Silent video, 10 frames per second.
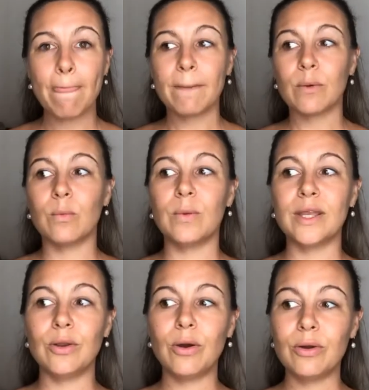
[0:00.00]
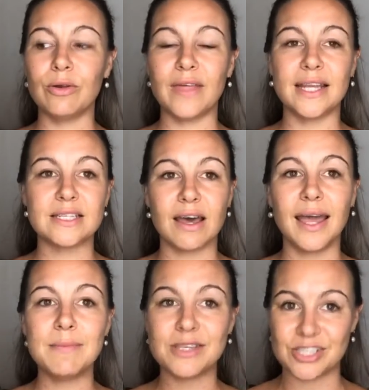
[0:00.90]
we know that
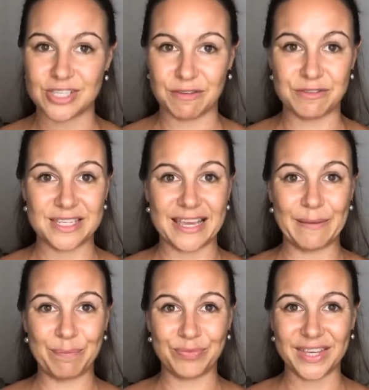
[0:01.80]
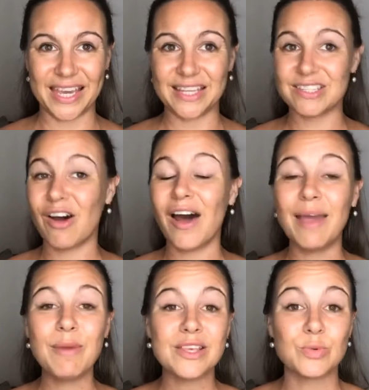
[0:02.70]
time is shifting, okay?
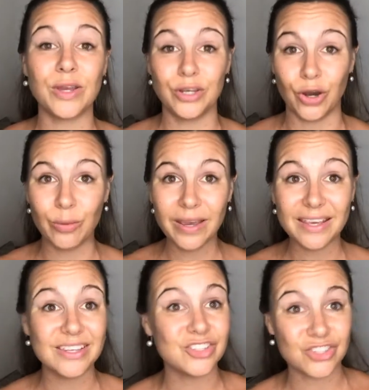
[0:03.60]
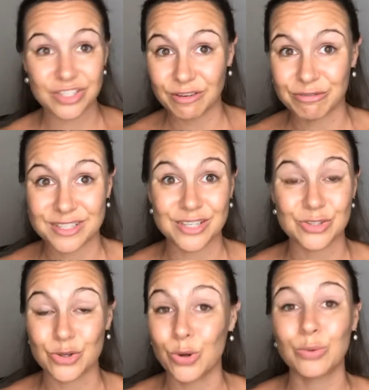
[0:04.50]
Time as we know it is shifting
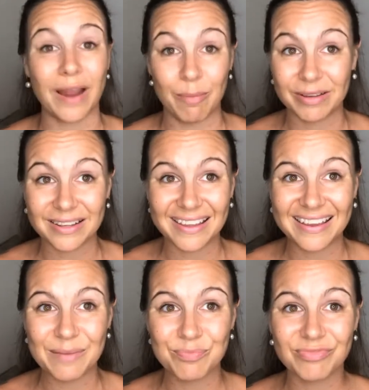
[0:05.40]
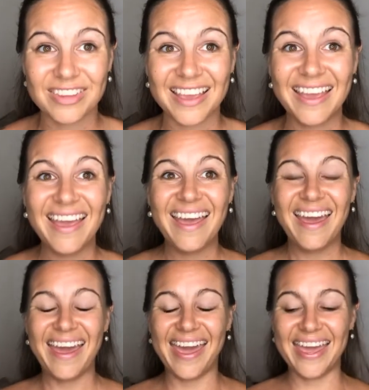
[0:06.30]
so rapidly.
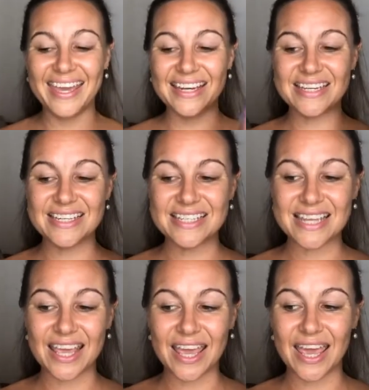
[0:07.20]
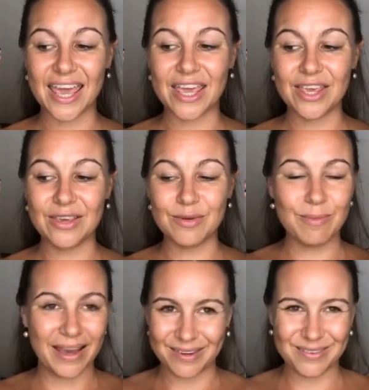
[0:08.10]
And you
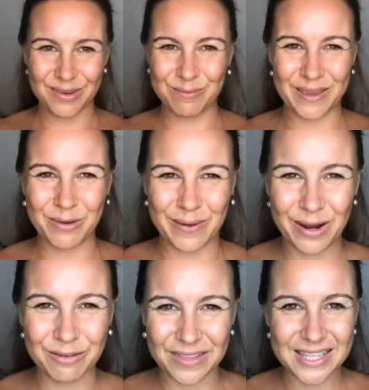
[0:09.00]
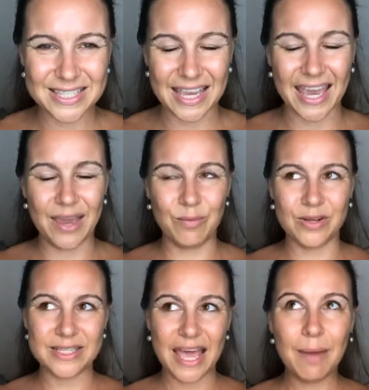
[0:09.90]
might be aware of this, okay? And
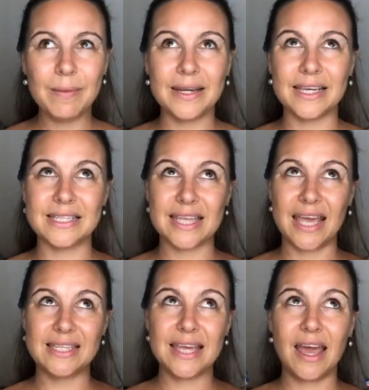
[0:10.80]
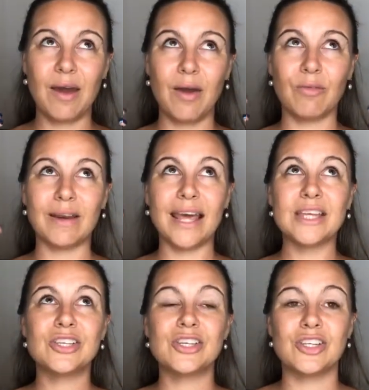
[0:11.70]
what's happening is, as our
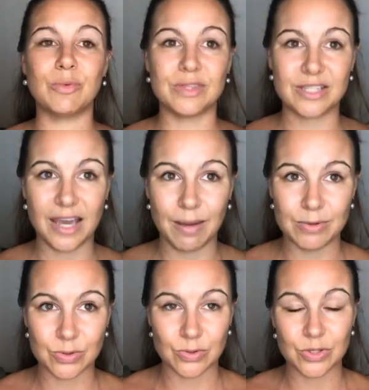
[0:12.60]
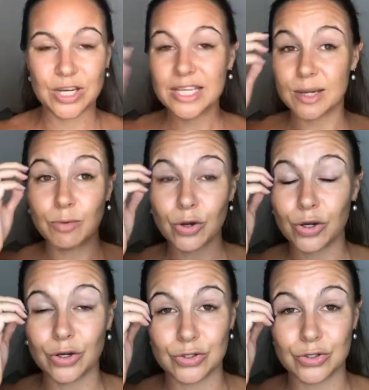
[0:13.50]
relationship with time is also changing, I'm not going to go